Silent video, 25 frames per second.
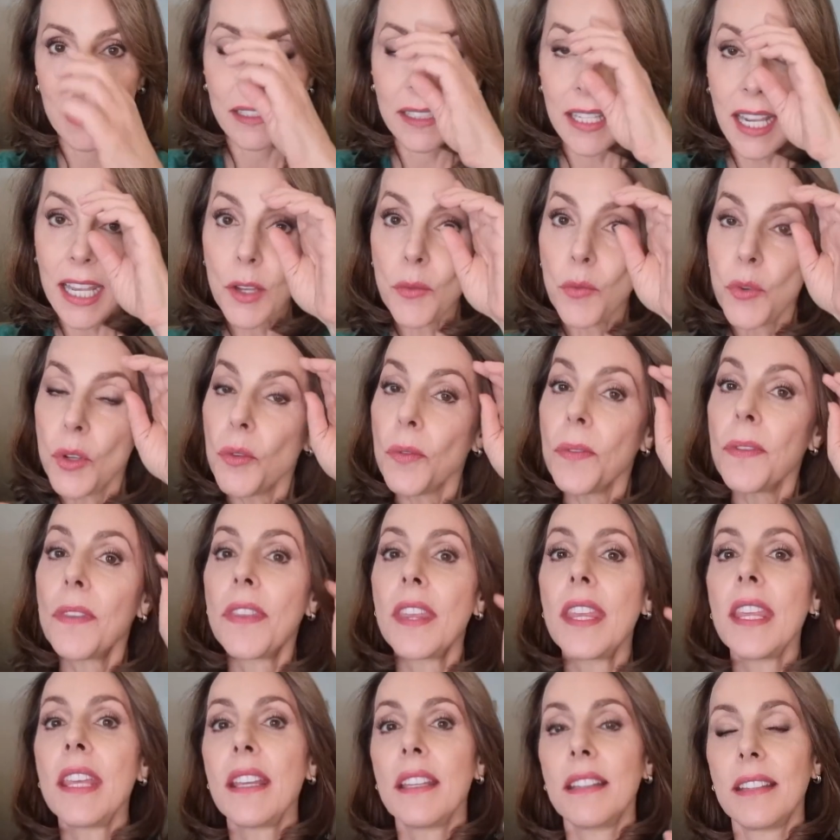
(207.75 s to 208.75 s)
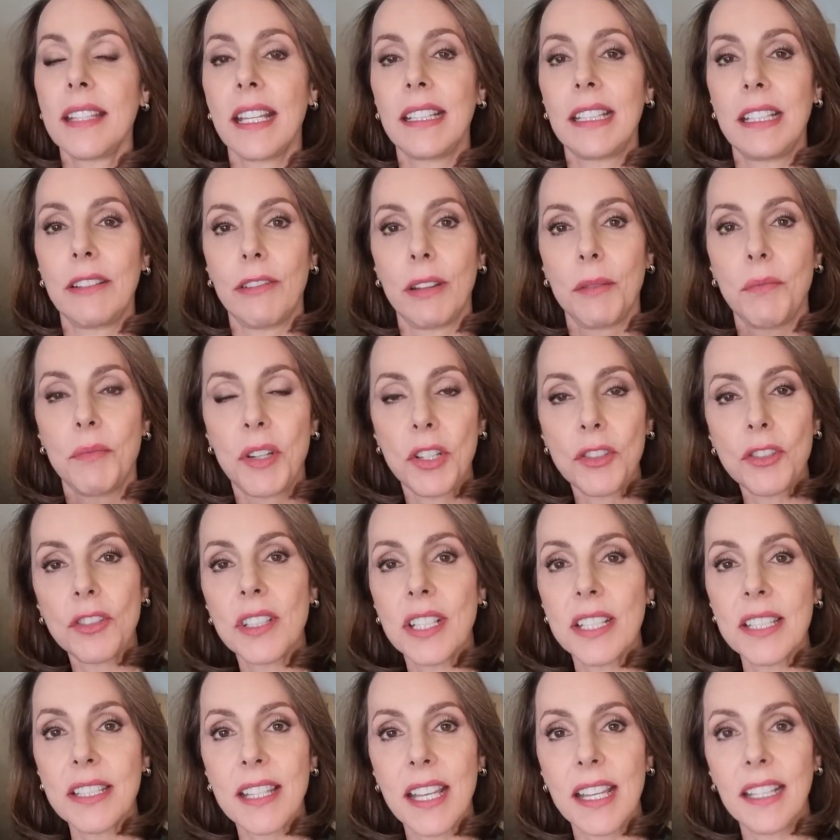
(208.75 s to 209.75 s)
they will think that the
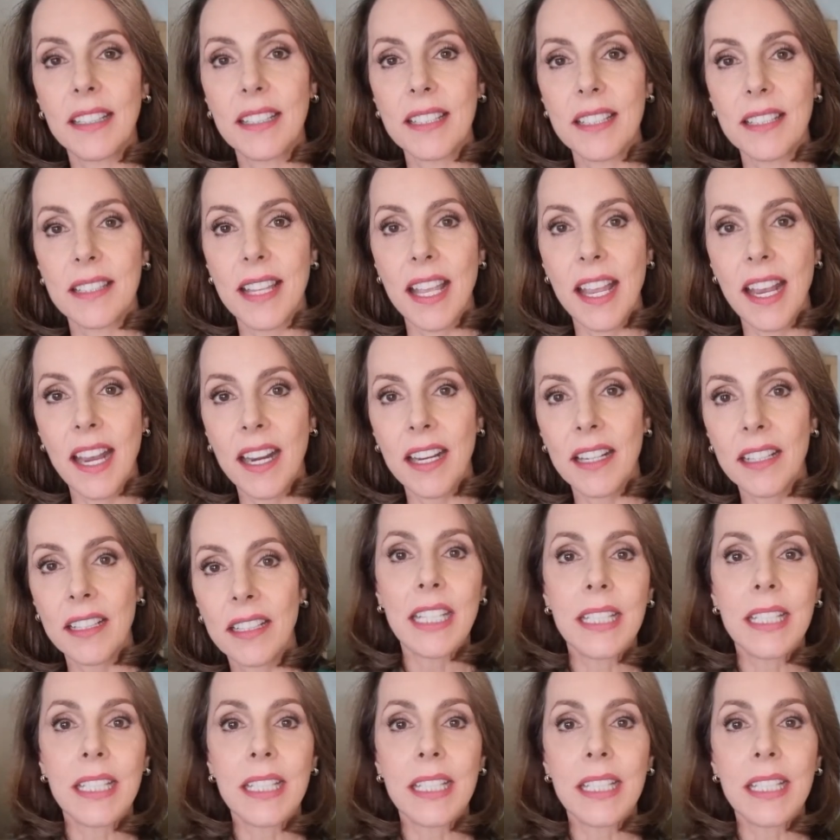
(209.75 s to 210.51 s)
vibrational state is there.